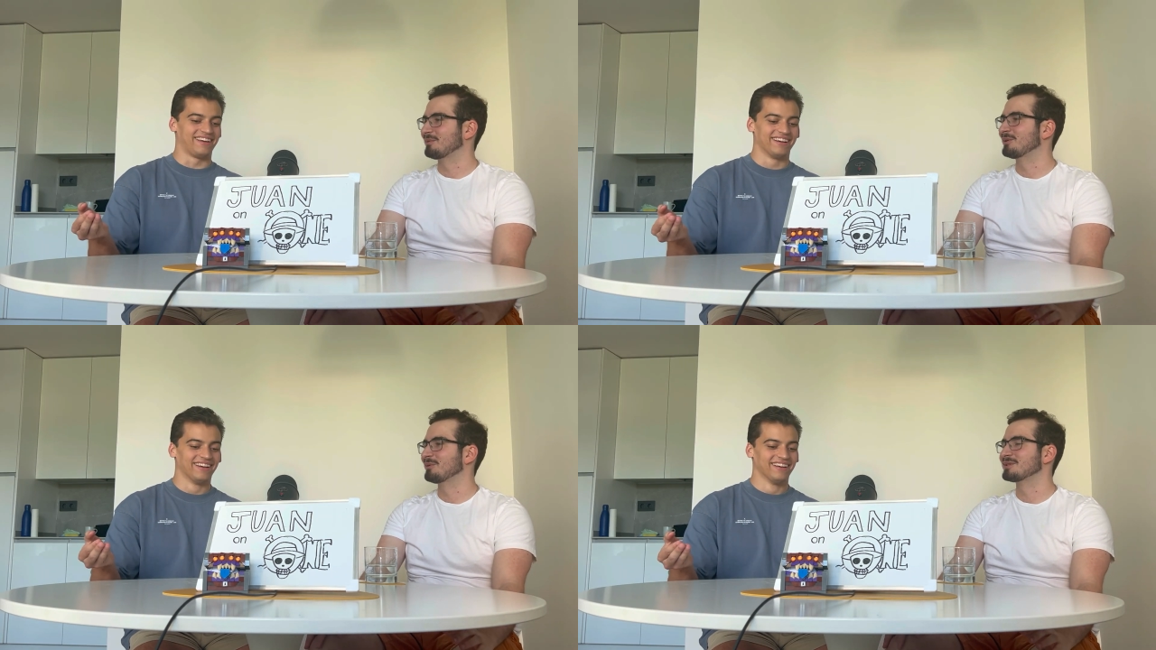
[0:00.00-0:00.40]

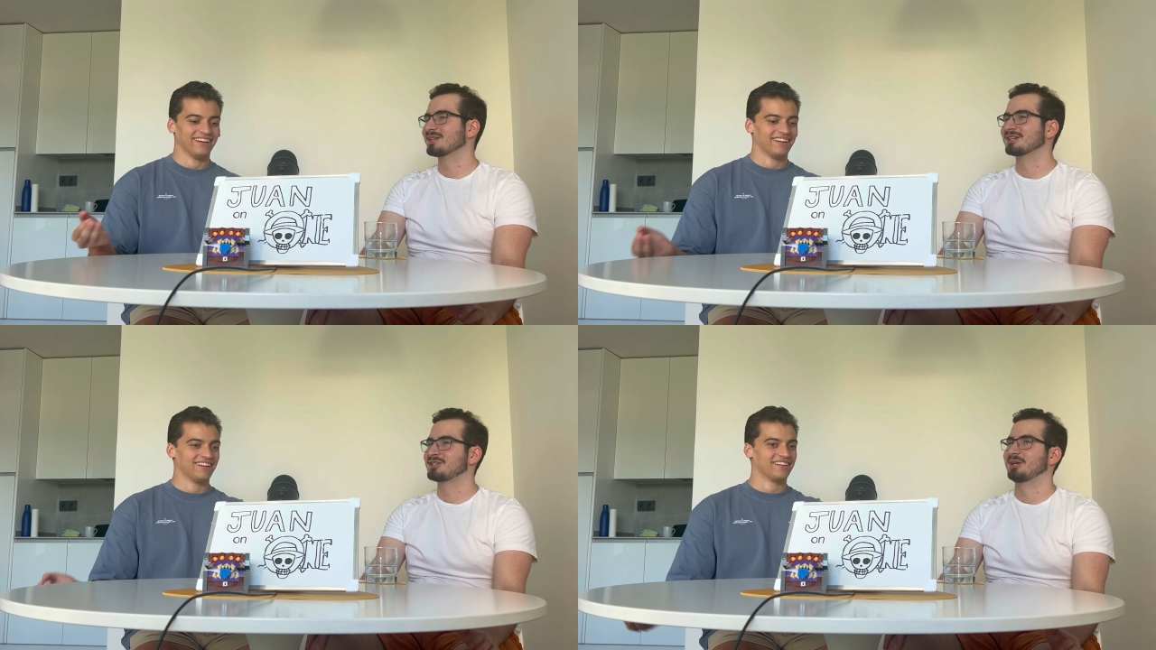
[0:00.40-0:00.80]
Speaker 1: someone who
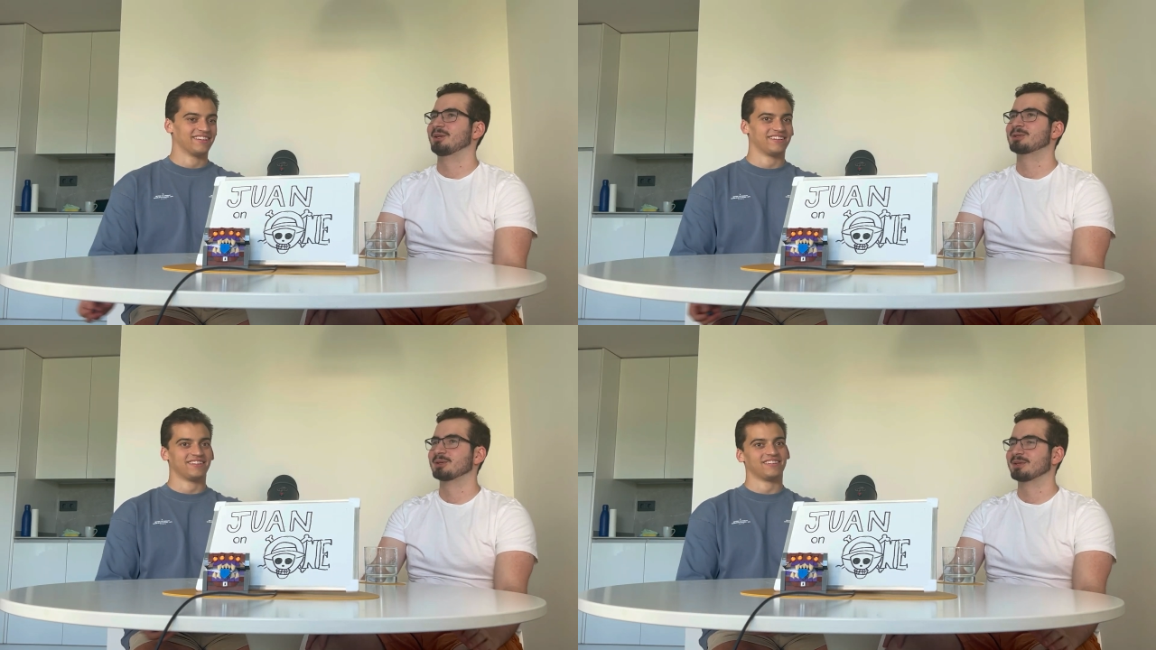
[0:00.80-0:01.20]
wants to like
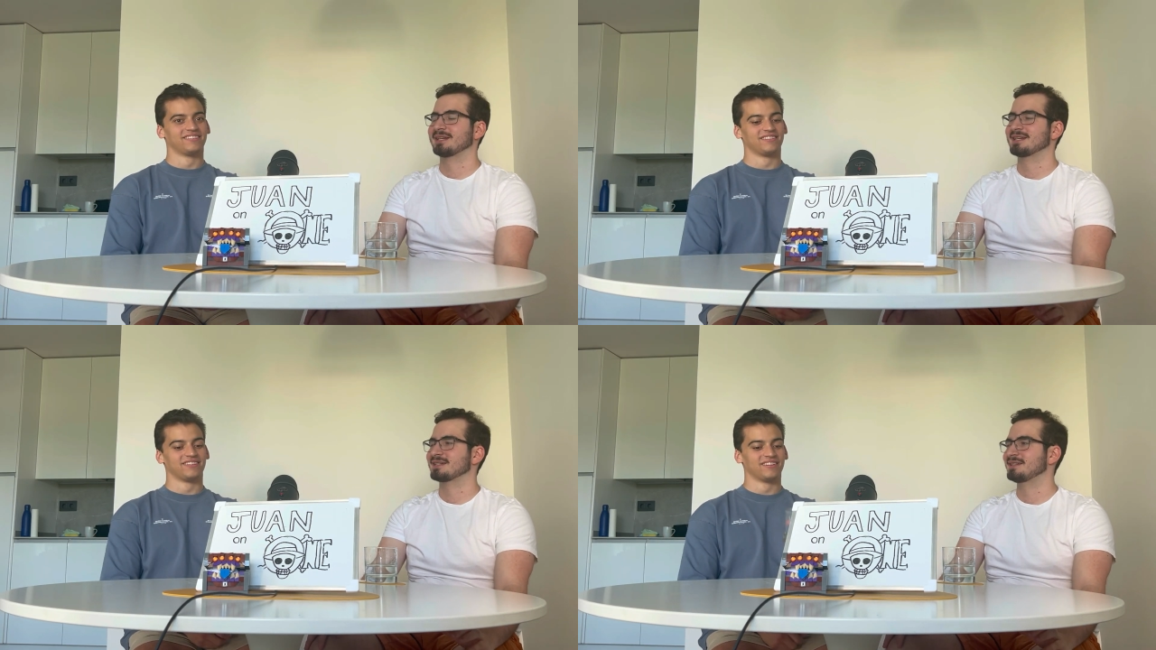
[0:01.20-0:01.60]
share the
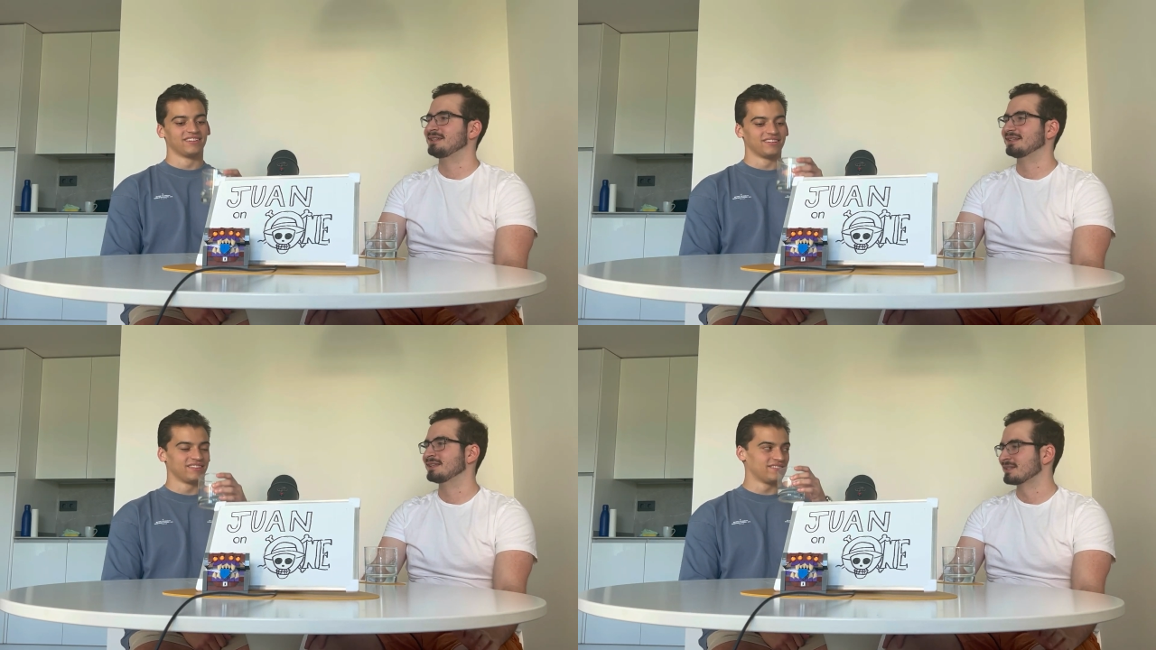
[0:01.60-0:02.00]
truth, it is
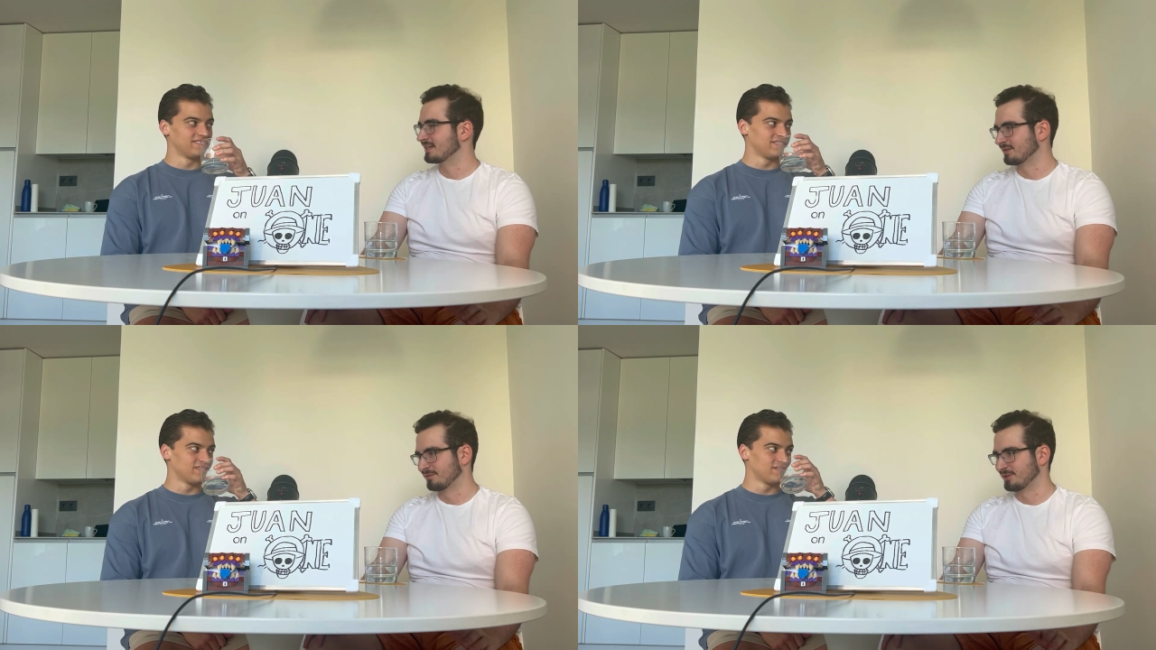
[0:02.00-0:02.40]

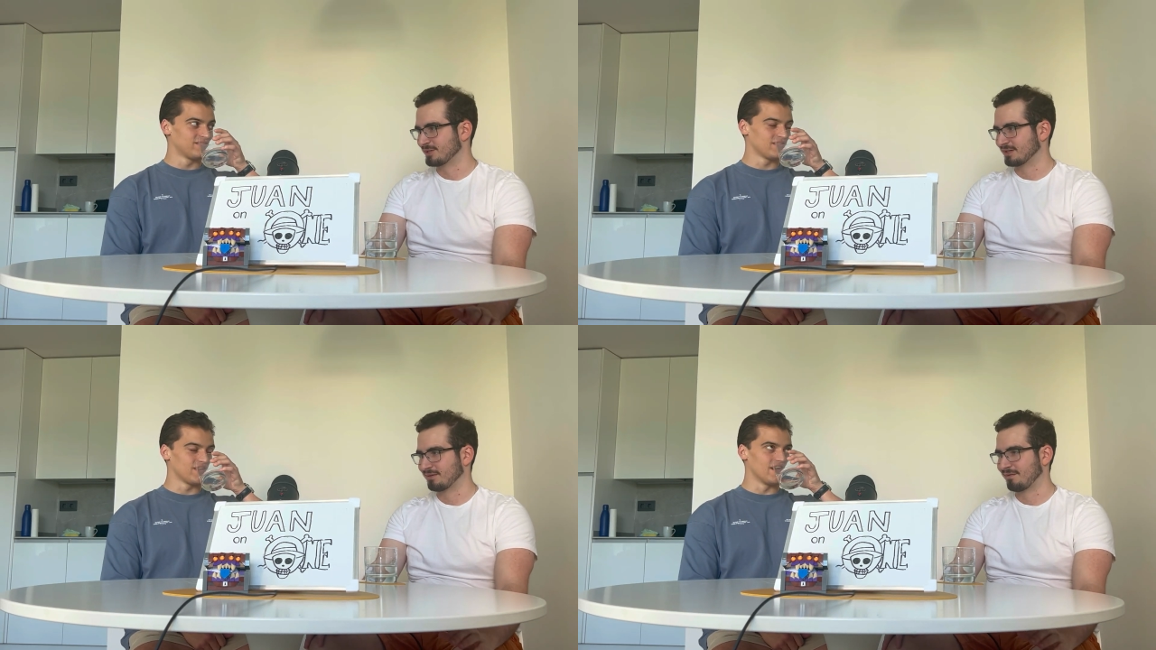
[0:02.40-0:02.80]
needlessly
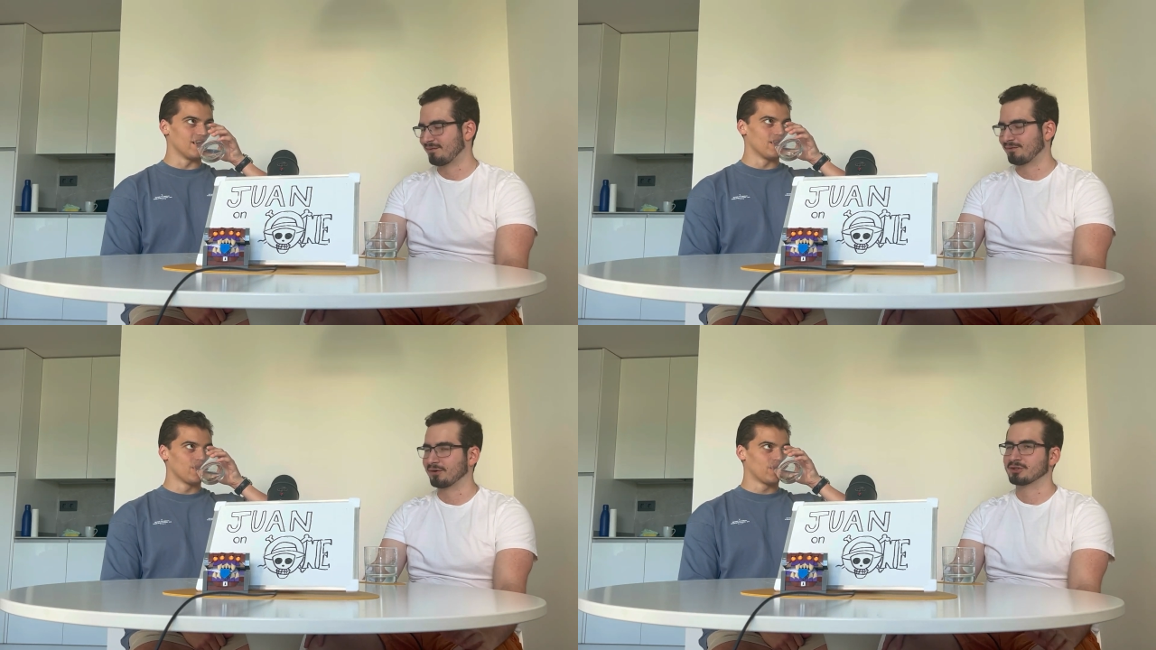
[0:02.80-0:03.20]
confusing.
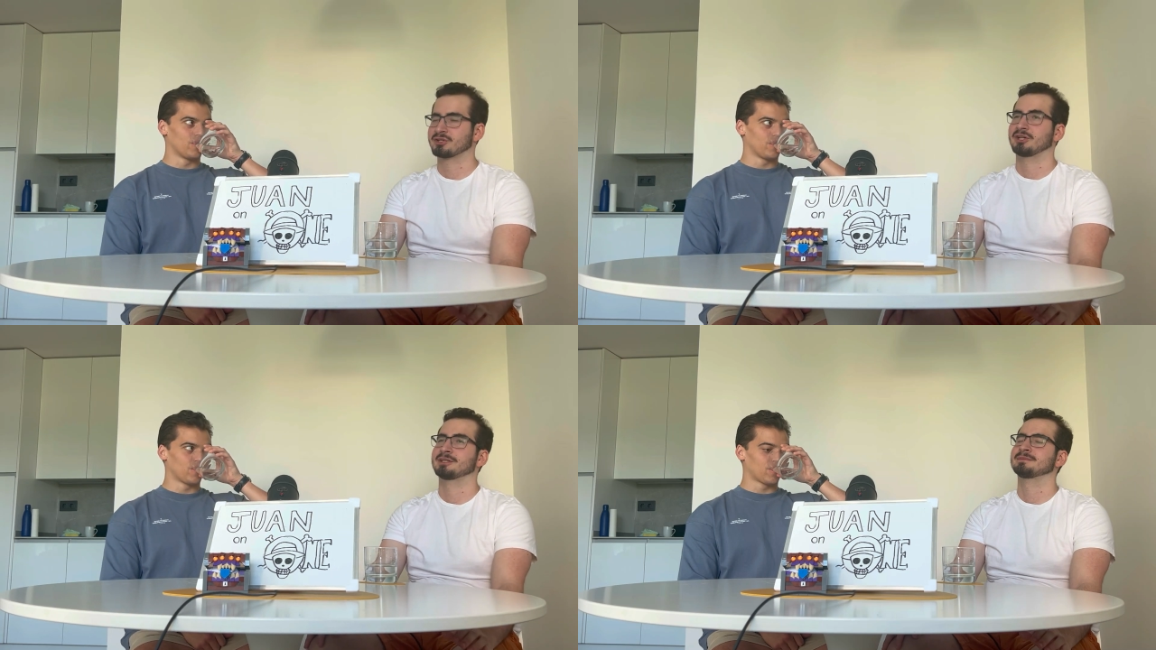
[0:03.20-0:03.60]
Yeah, for
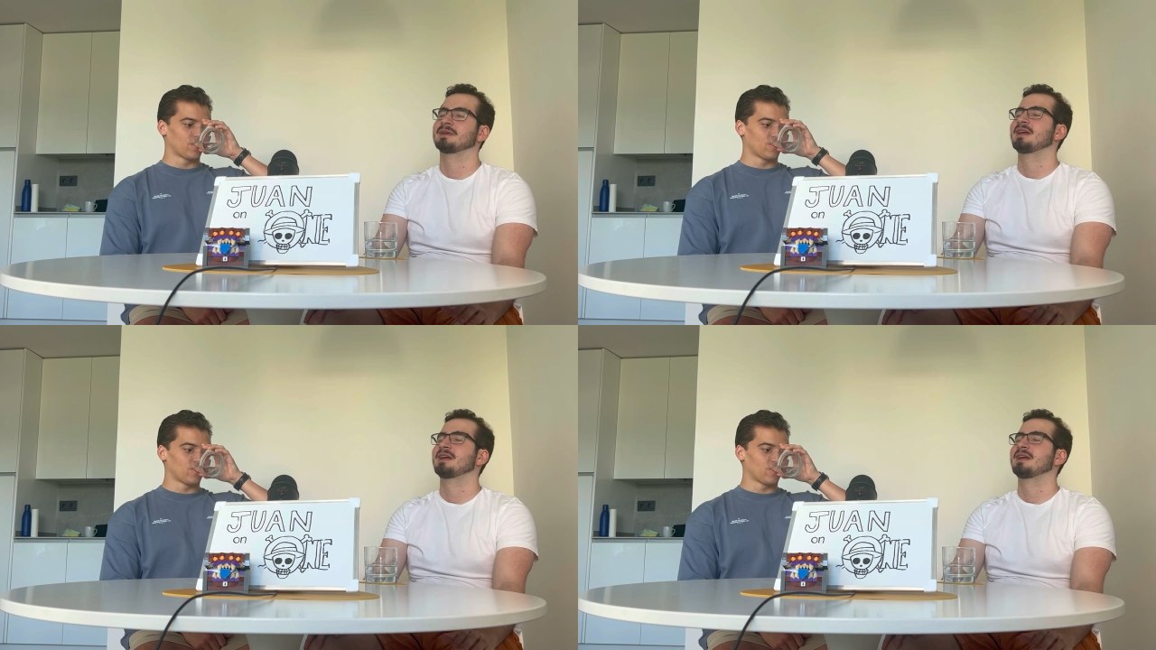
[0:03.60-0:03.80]
sure.